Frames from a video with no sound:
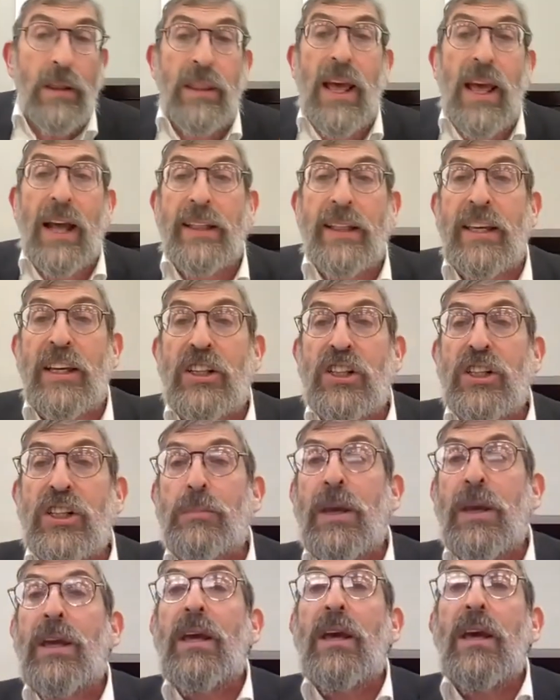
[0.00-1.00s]
That teaches
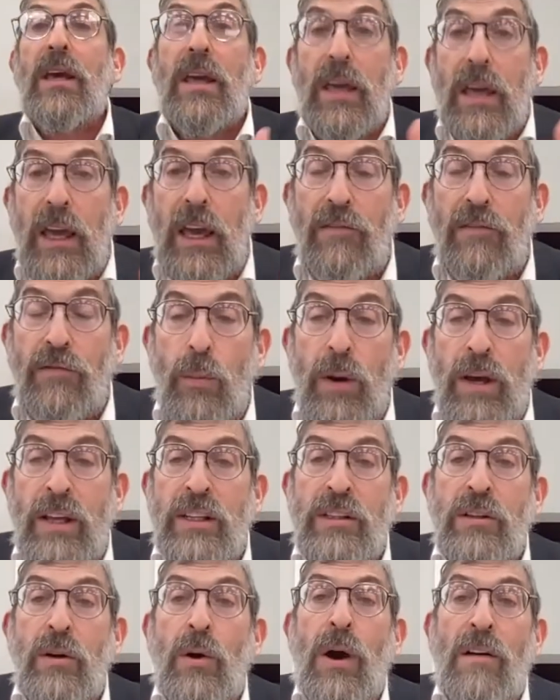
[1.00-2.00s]
me even when
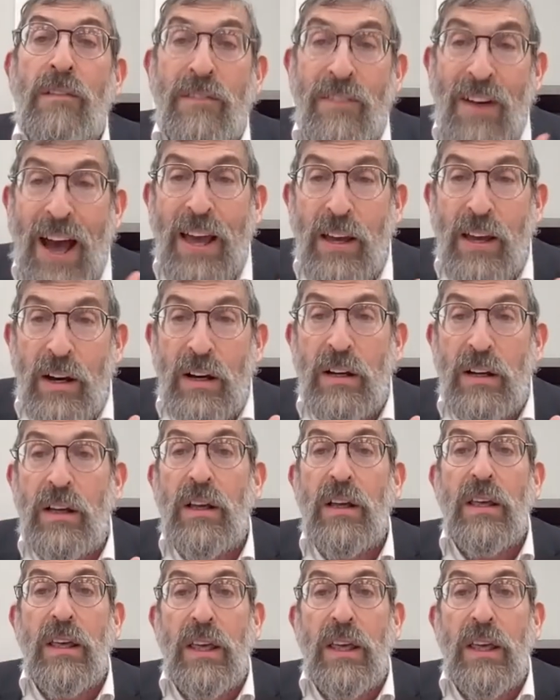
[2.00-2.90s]
there's no Havaya,